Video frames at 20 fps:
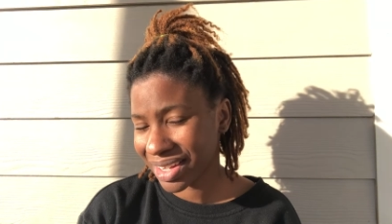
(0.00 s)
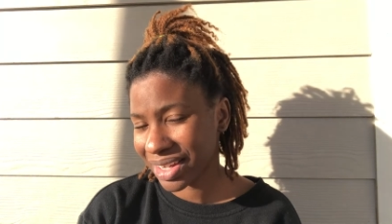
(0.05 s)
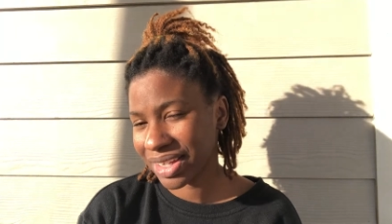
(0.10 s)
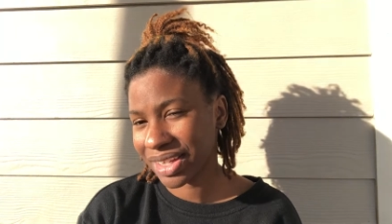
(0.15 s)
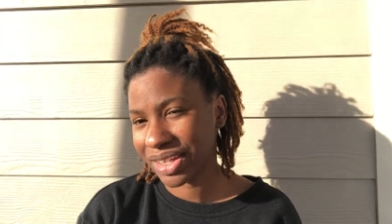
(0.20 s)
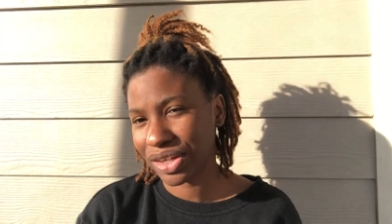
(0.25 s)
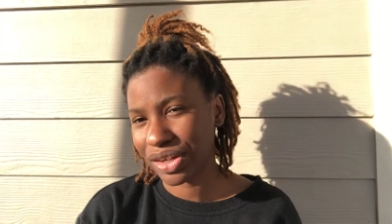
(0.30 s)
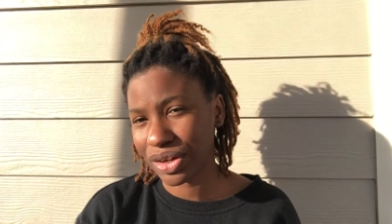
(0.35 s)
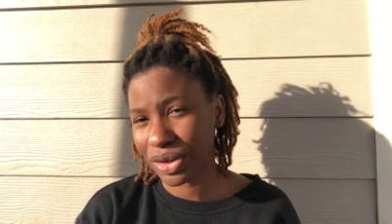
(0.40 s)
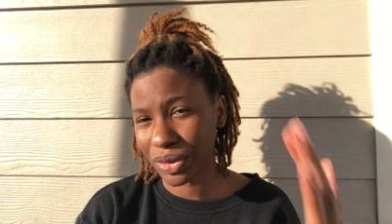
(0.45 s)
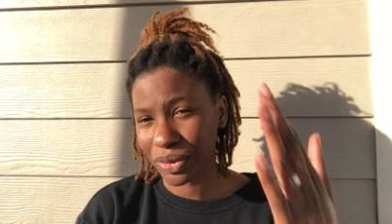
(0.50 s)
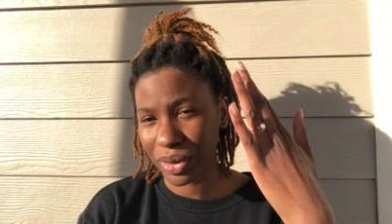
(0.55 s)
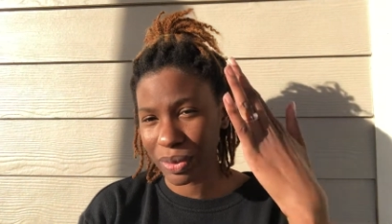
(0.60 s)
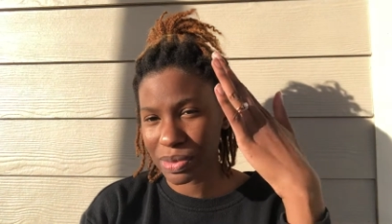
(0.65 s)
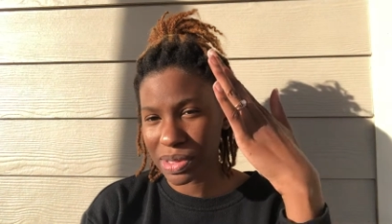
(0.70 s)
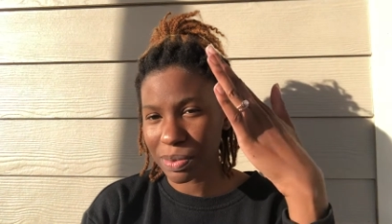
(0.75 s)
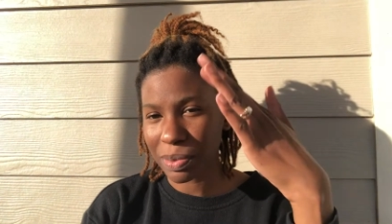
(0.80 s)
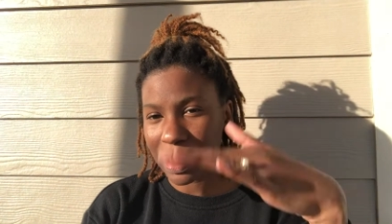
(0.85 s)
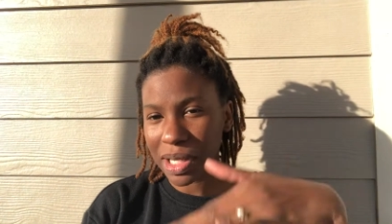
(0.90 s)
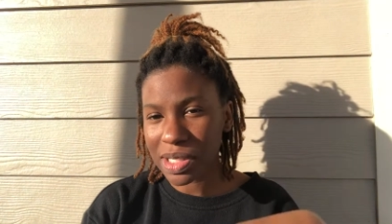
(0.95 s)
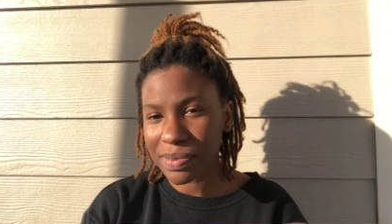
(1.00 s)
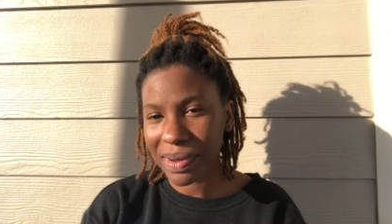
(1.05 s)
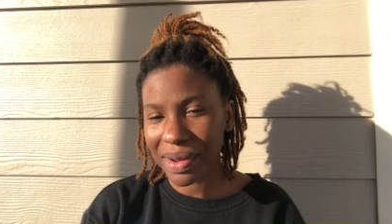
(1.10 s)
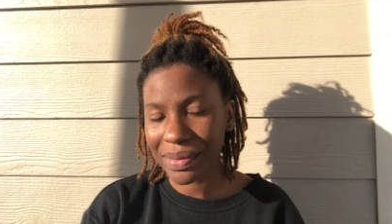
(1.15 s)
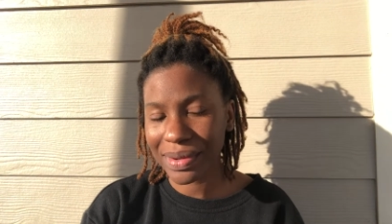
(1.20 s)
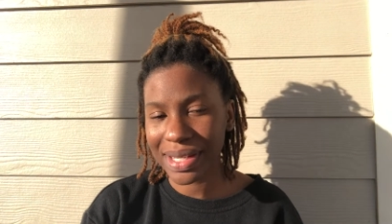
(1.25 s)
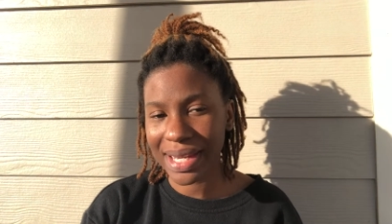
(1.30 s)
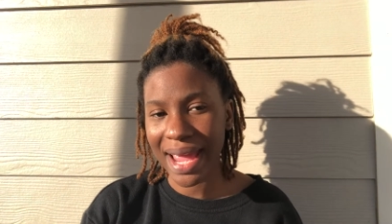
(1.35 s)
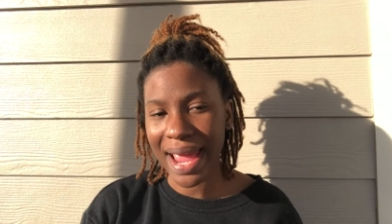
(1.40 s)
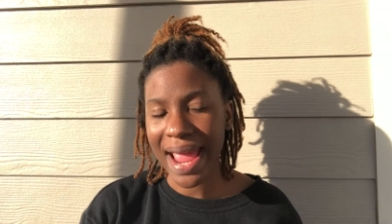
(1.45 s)
you know, there was a bald spot one
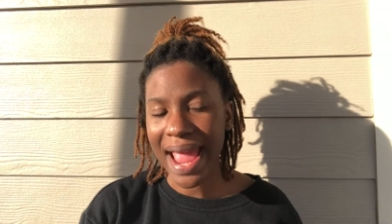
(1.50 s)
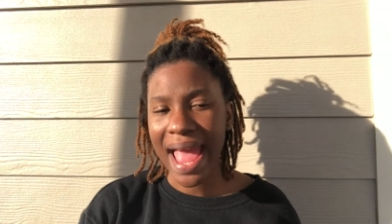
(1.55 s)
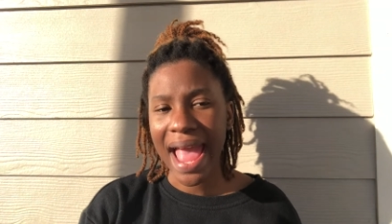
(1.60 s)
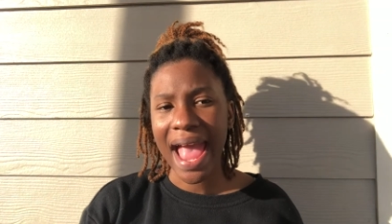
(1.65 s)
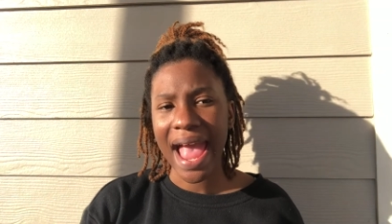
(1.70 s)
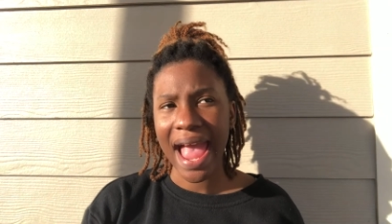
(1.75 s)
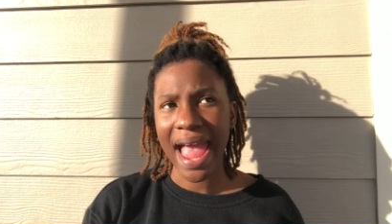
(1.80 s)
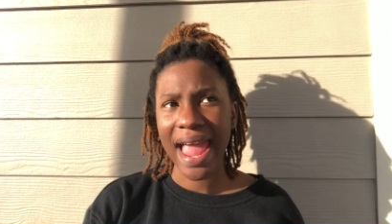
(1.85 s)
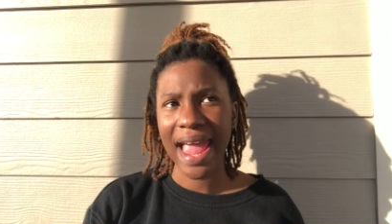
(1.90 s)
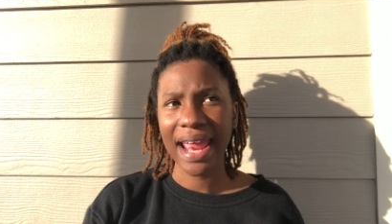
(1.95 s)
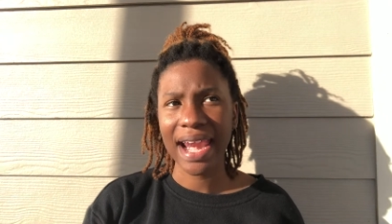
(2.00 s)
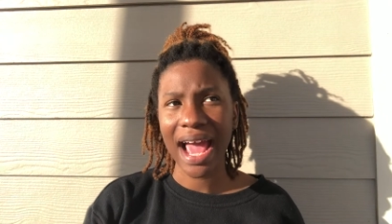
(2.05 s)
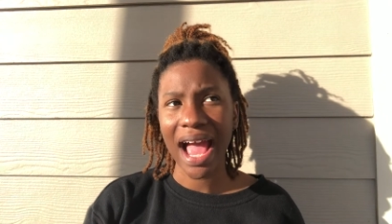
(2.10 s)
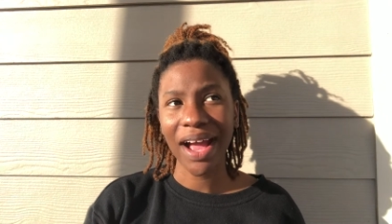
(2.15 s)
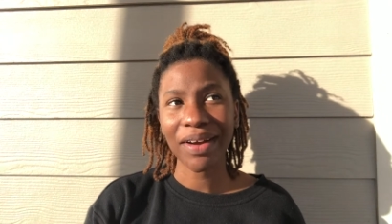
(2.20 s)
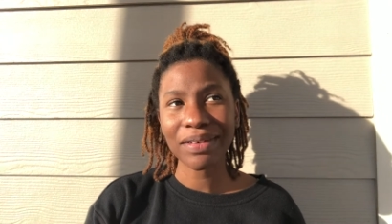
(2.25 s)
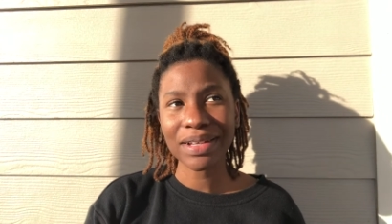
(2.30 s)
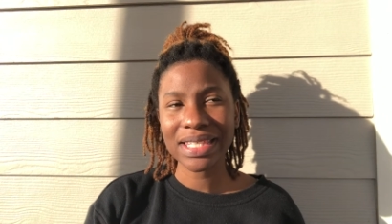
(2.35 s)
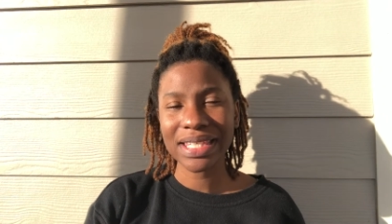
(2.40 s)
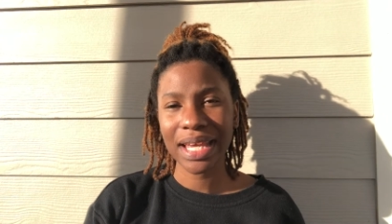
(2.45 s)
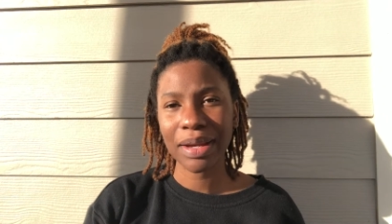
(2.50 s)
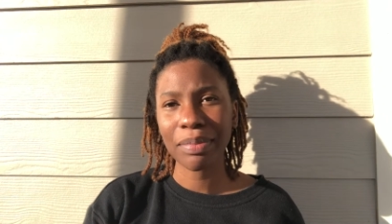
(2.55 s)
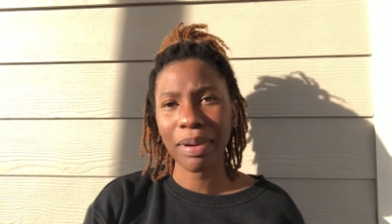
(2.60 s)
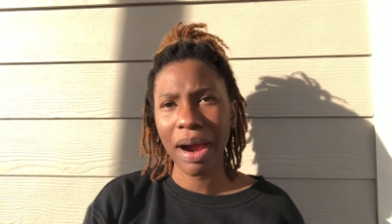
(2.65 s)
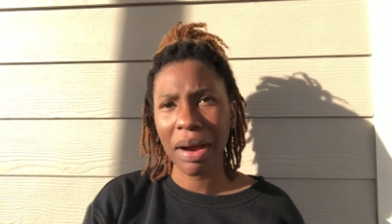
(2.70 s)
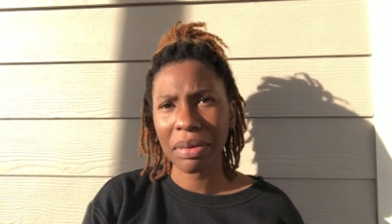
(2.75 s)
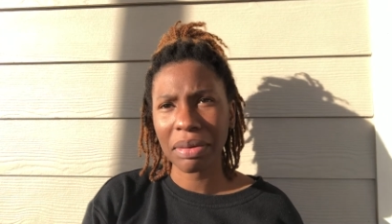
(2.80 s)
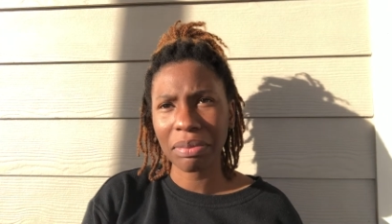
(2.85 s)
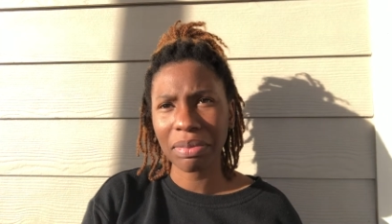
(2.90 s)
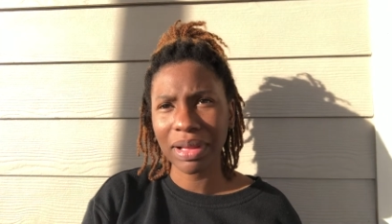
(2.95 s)
day, and I would say
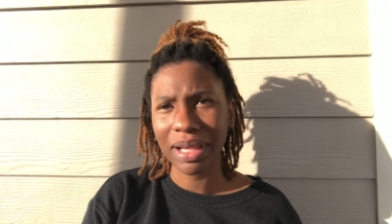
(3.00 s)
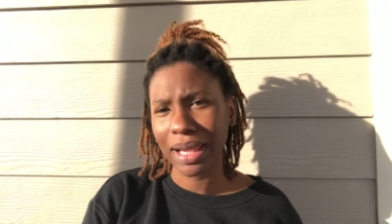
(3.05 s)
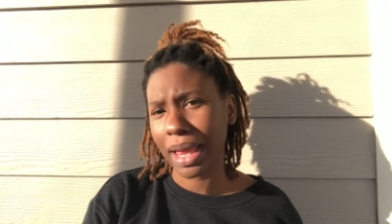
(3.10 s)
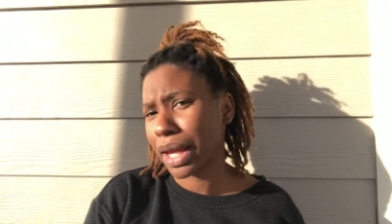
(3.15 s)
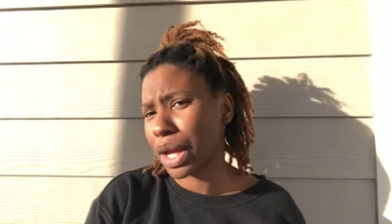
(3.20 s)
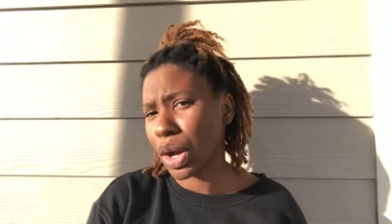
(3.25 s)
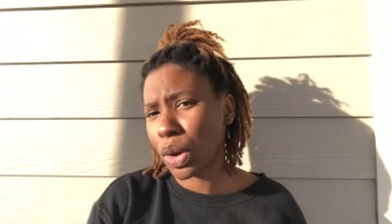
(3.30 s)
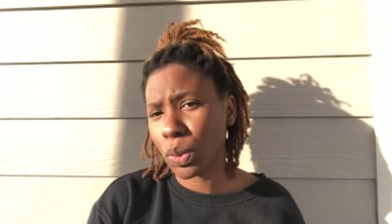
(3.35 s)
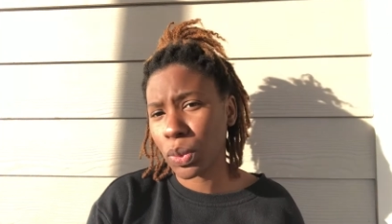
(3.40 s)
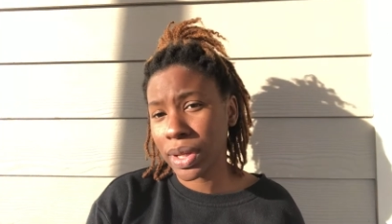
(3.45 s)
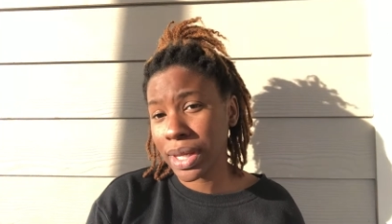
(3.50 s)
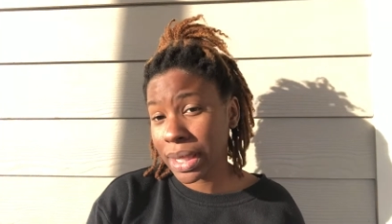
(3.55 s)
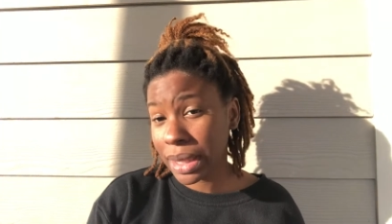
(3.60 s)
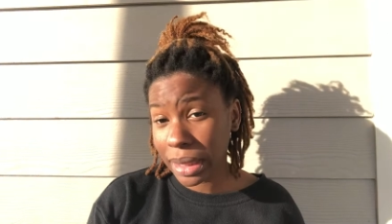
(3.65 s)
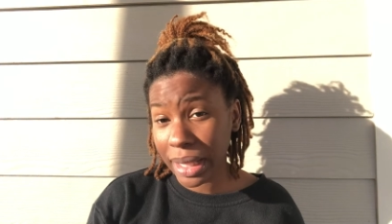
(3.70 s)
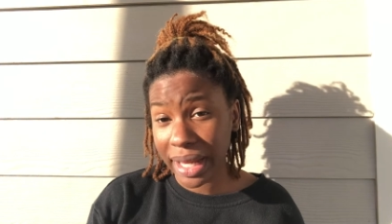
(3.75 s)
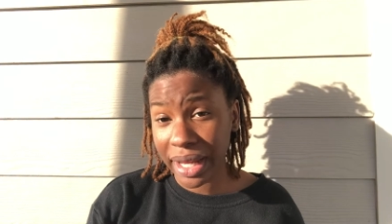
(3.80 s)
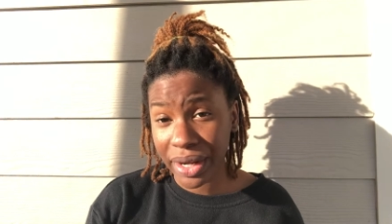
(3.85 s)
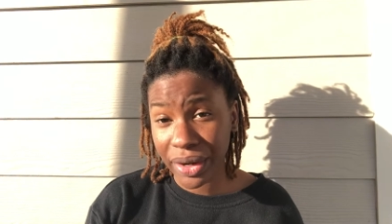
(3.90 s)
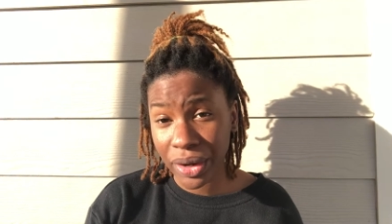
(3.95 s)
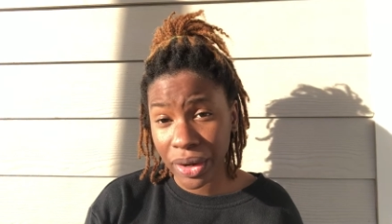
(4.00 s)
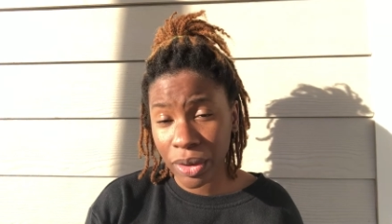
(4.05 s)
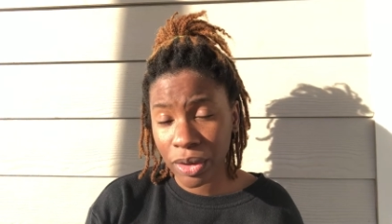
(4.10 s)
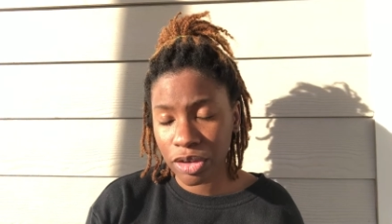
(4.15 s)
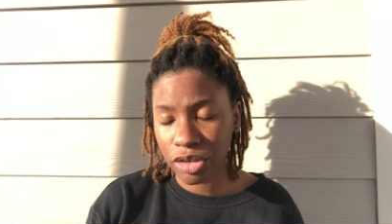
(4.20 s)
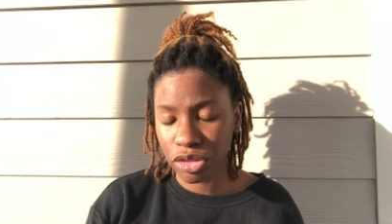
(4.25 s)
probably like a week later,